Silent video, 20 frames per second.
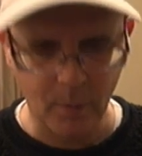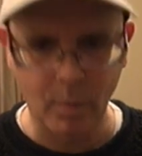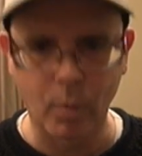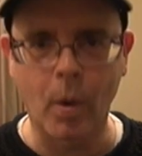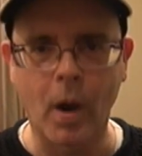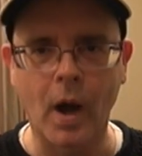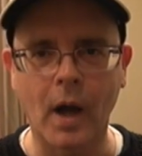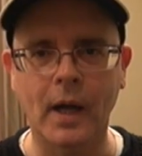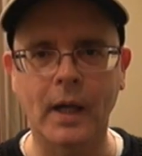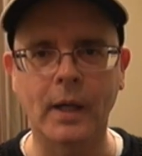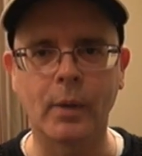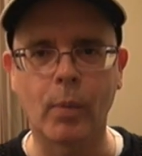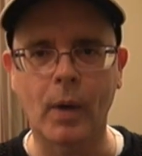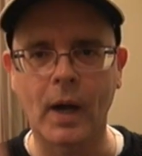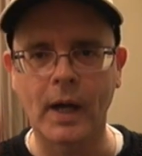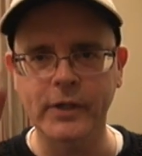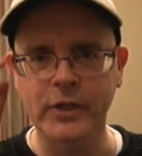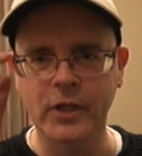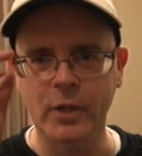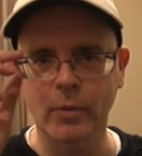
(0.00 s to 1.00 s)
Why?
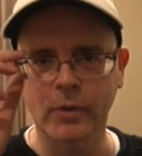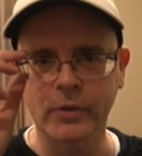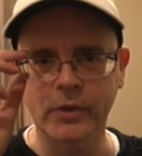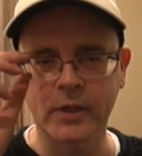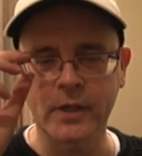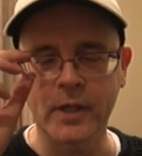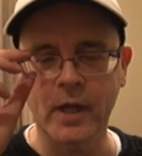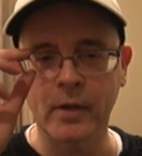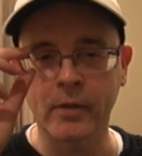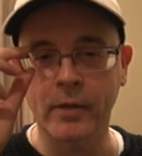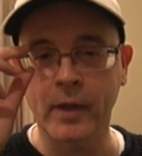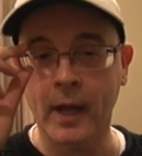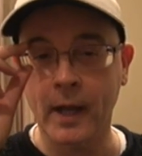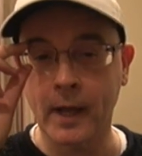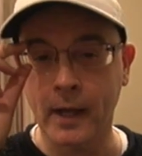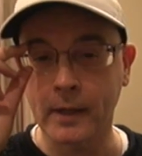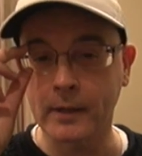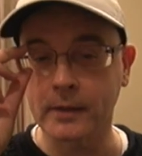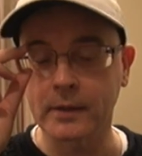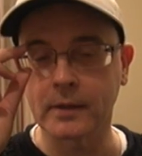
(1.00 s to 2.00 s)
Why do you want to know
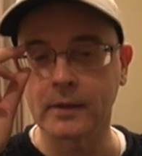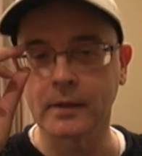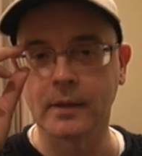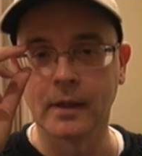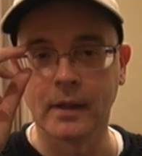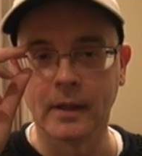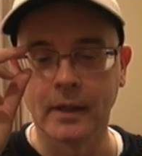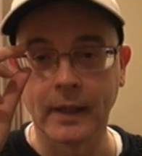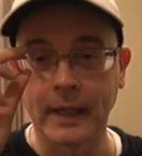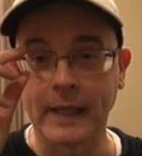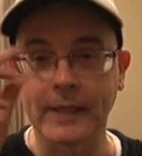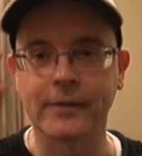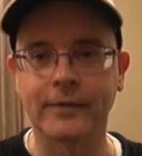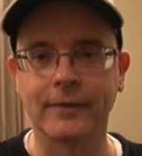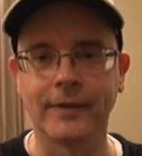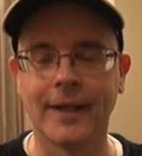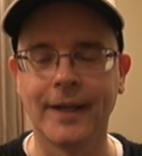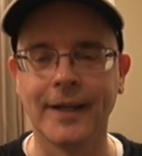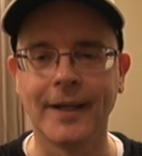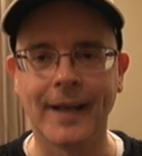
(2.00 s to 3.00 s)
that?
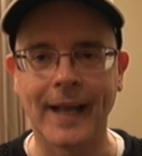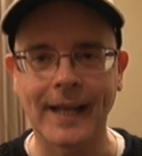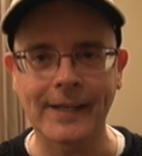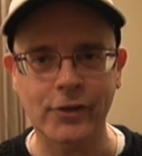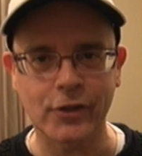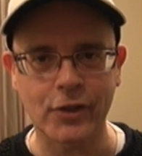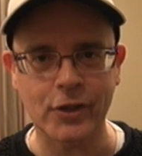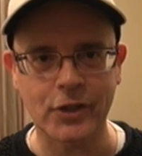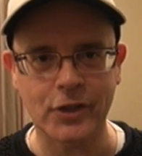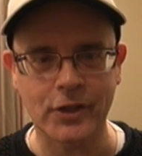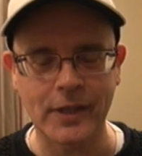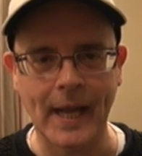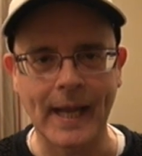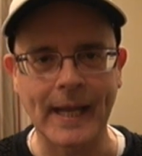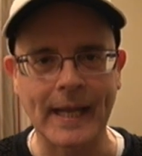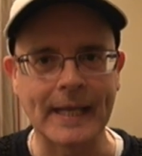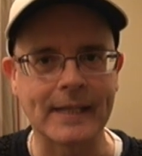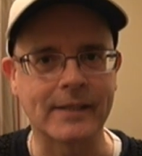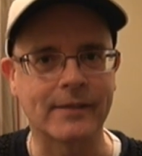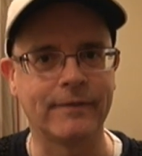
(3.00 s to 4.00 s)
It's, let's just
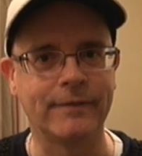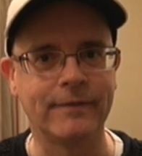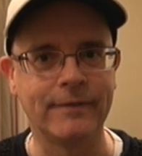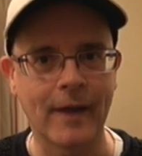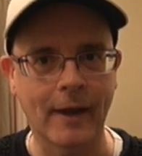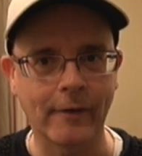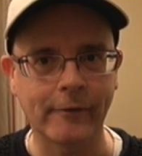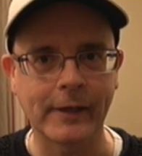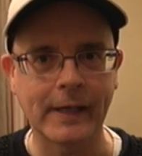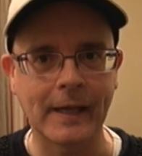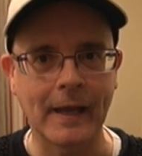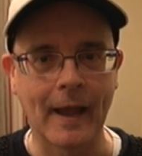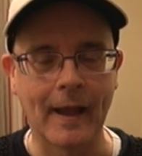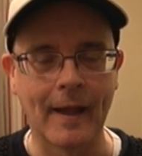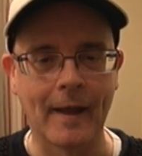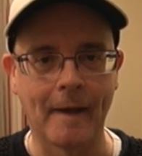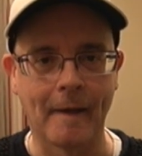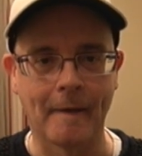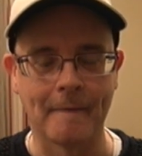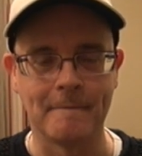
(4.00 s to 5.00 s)
say it's very,
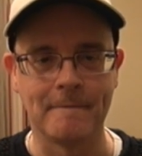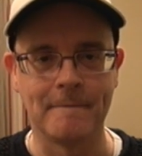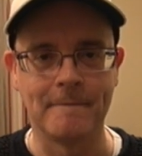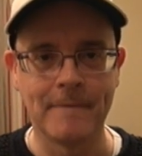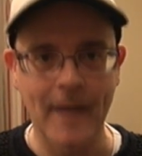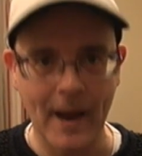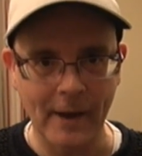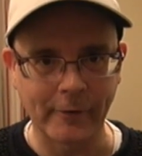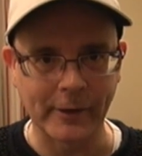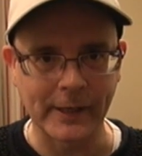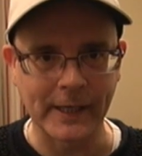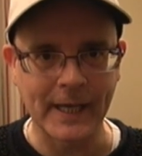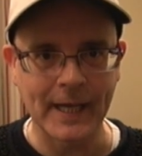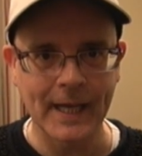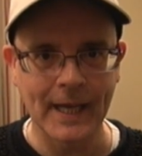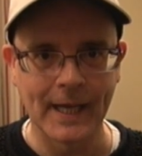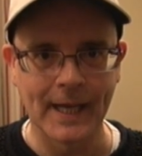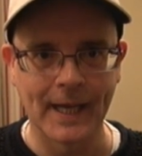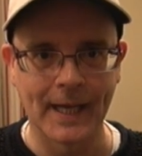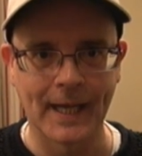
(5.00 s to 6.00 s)

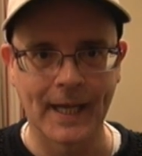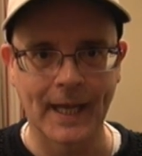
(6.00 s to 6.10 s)
very